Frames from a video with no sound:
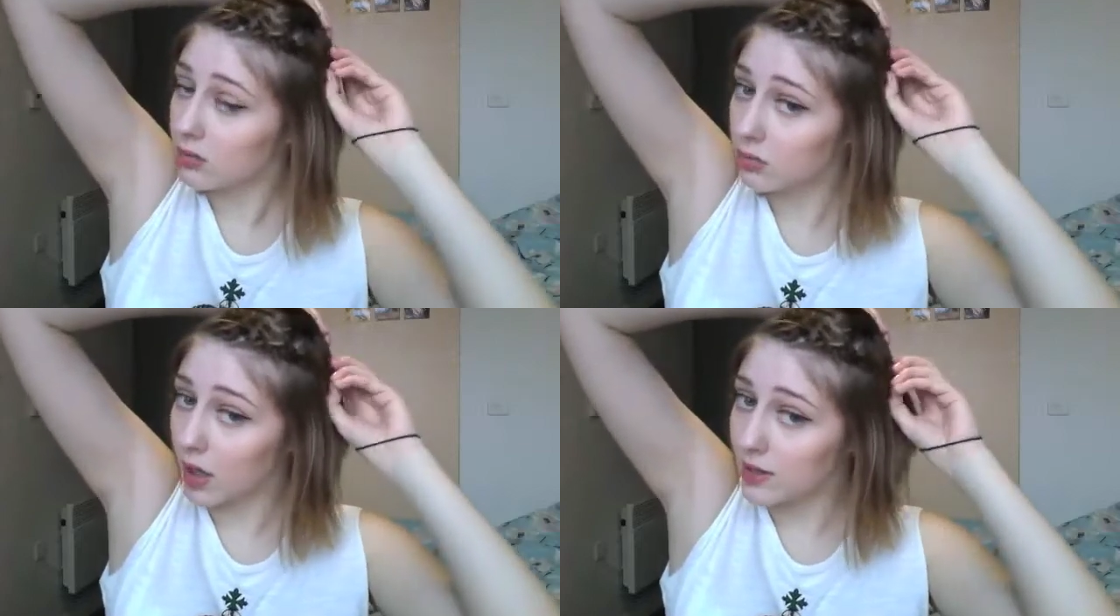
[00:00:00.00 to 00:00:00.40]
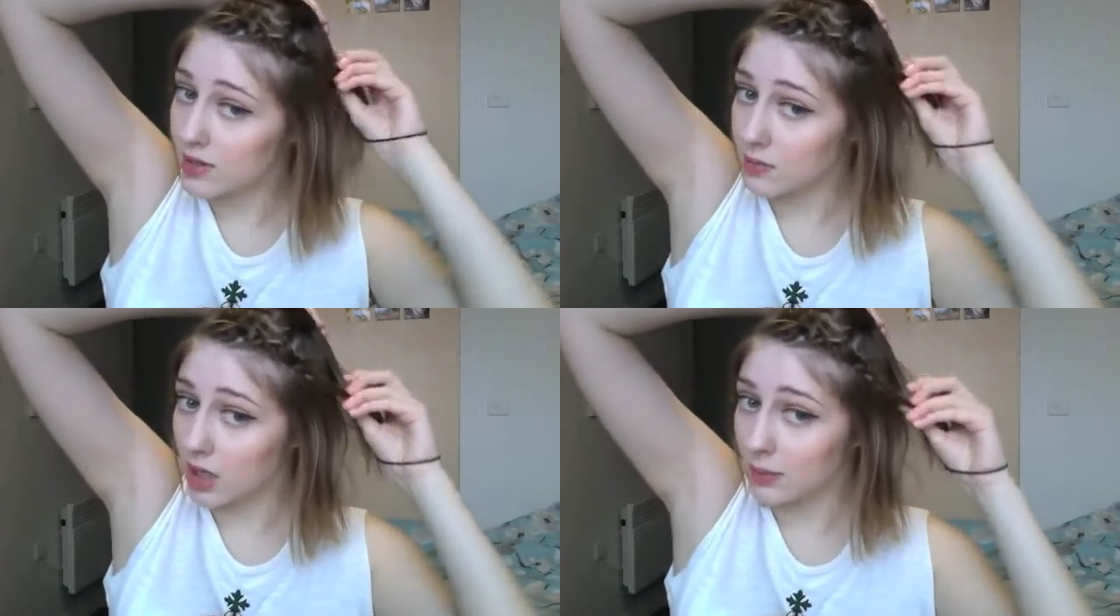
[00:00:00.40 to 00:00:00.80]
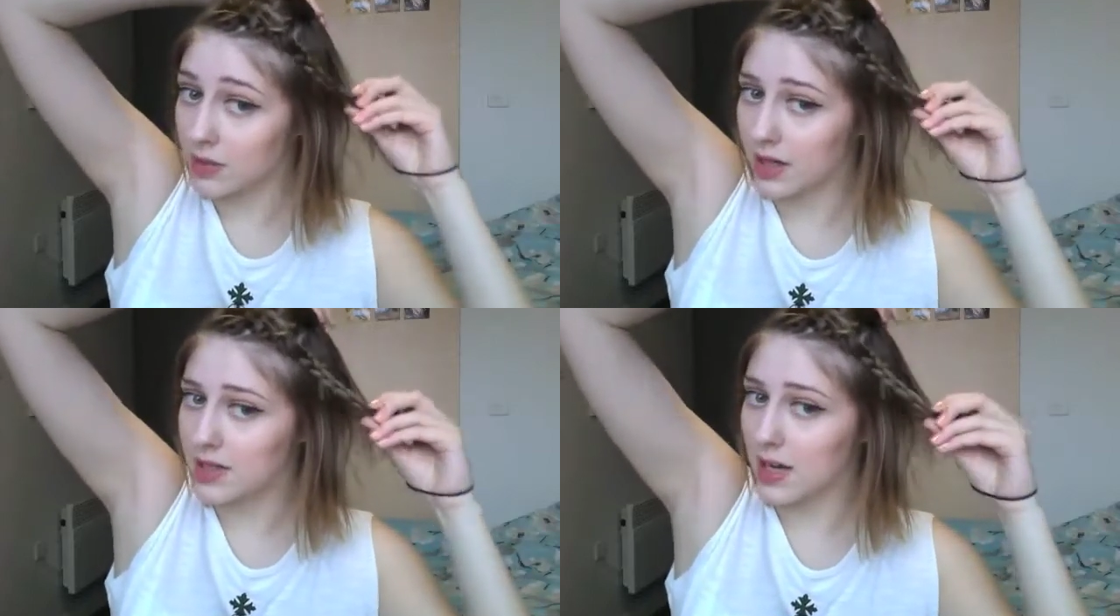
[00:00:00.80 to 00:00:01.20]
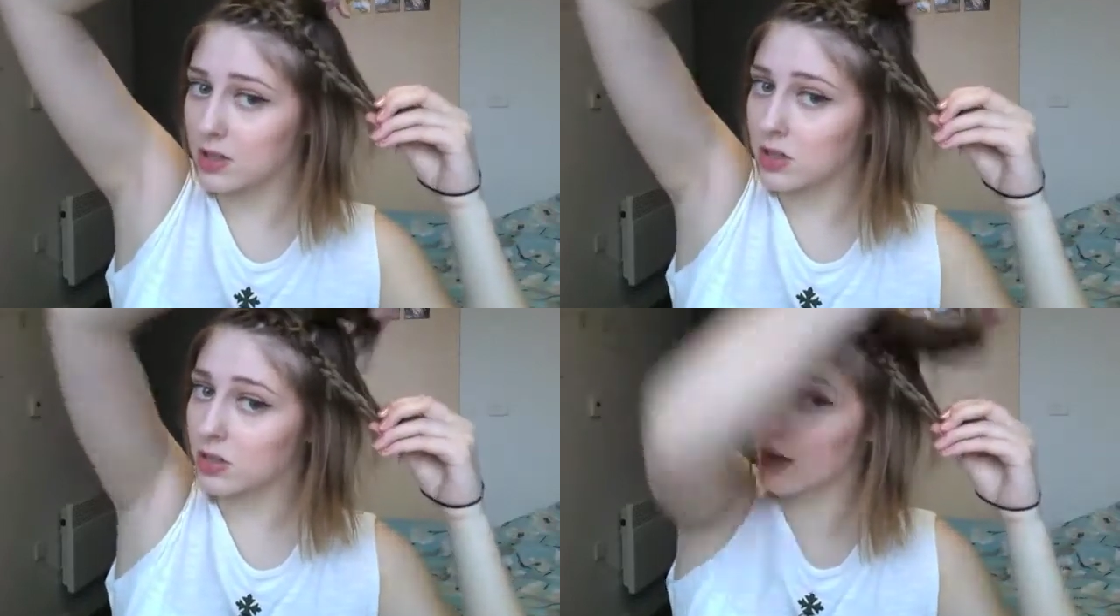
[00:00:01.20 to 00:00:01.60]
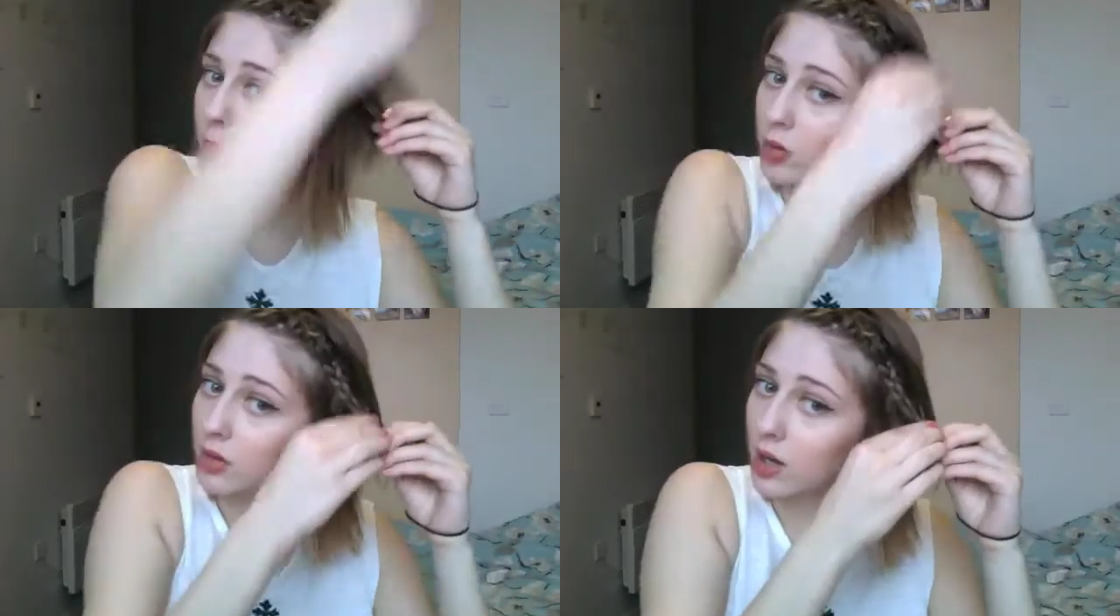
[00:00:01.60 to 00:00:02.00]
I tend to do that
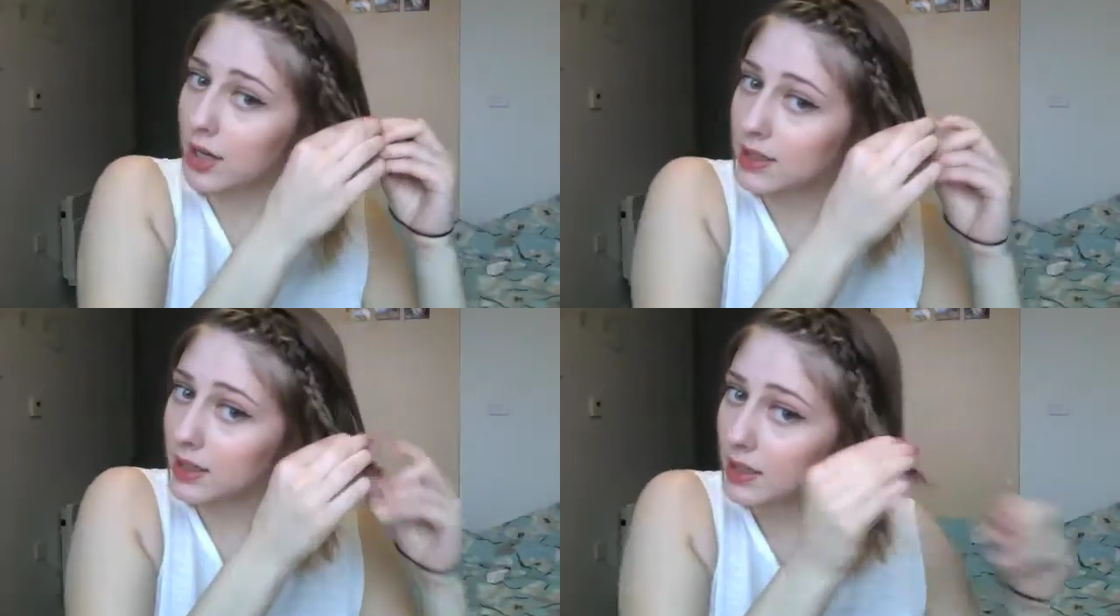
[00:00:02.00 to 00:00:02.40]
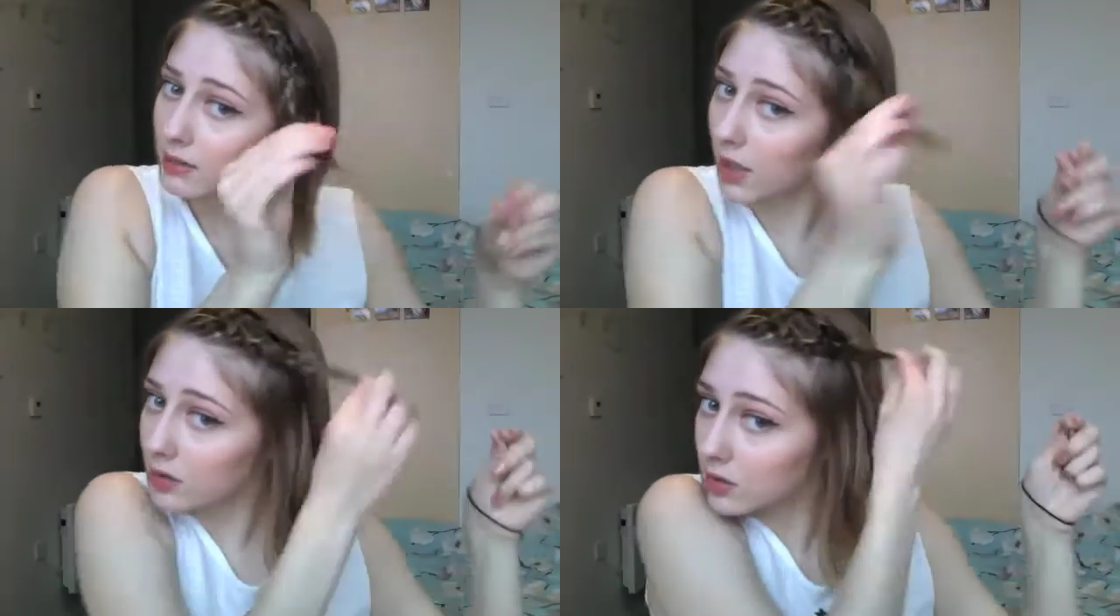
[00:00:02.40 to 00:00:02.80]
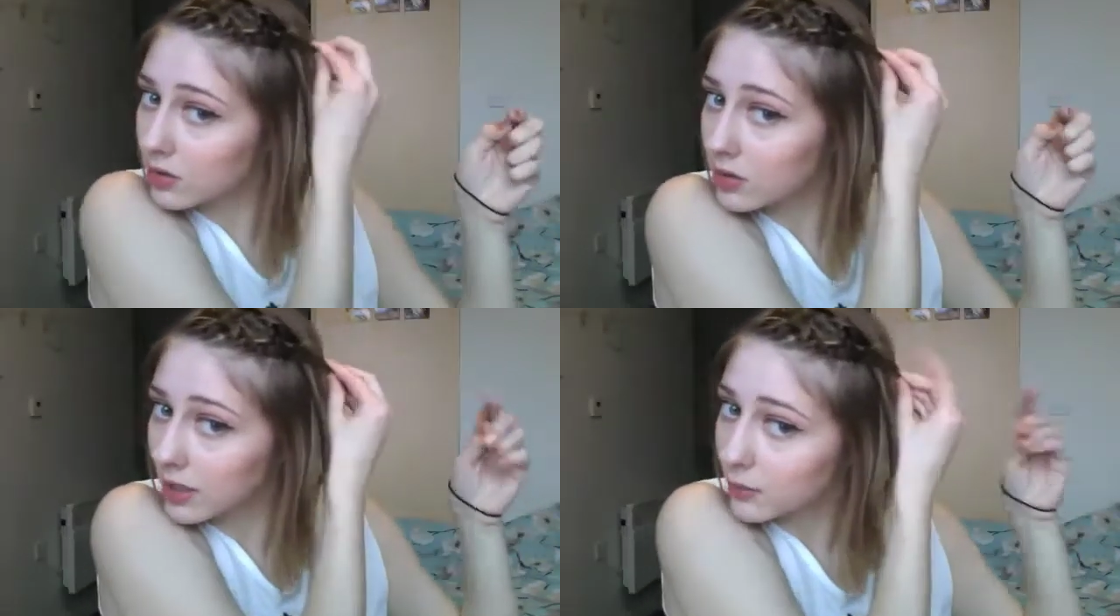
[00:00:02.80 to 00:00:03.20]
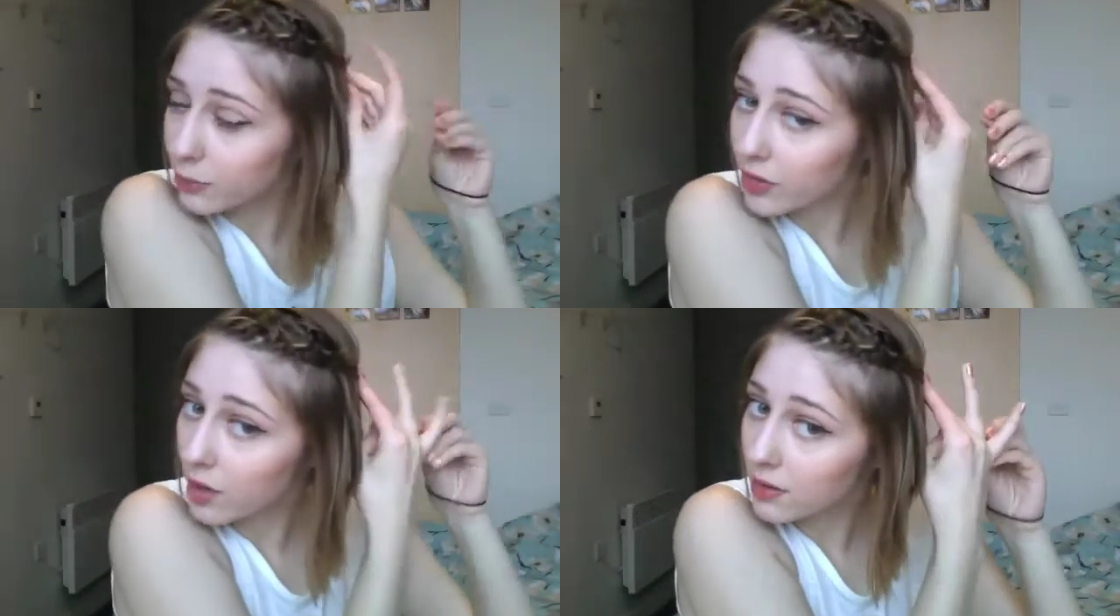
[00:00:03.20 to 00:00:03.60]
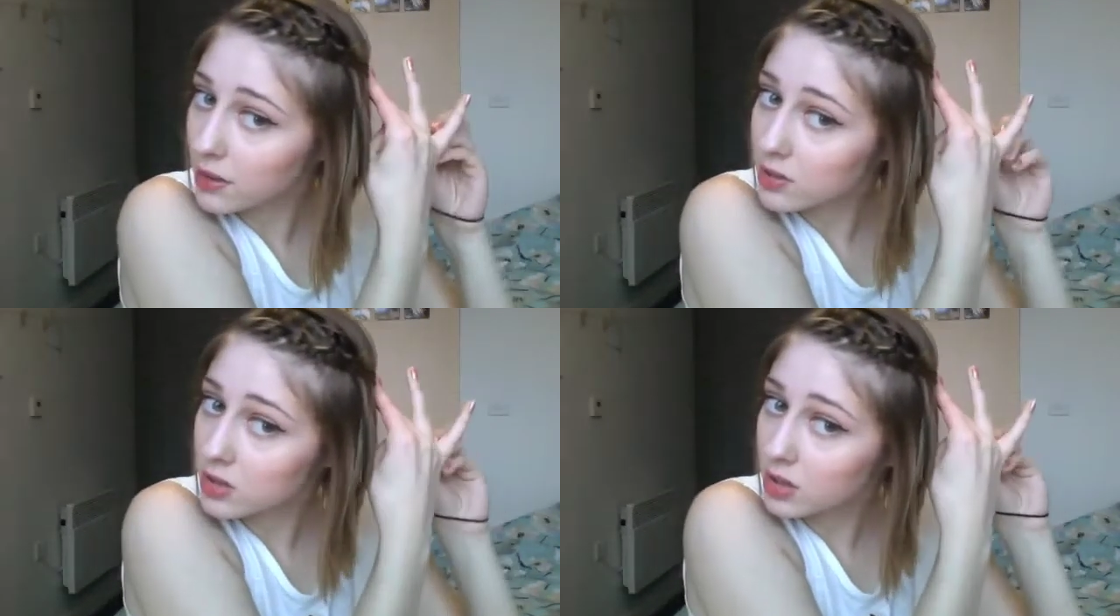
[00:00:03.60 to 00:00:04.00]
more than hiding it. I just tend to prefer
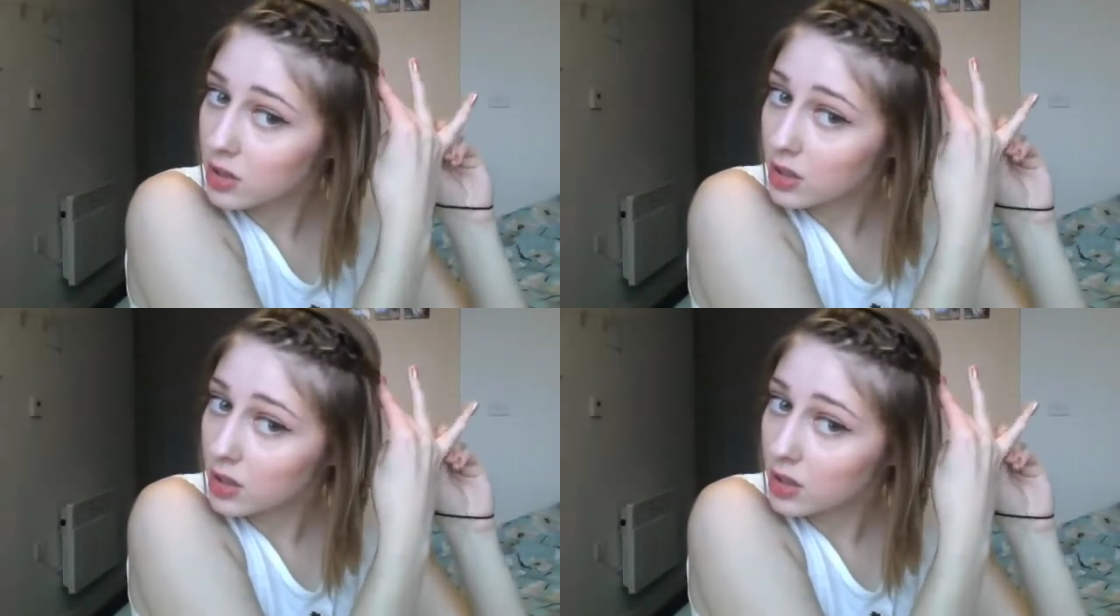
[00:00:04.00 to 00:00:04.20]
it.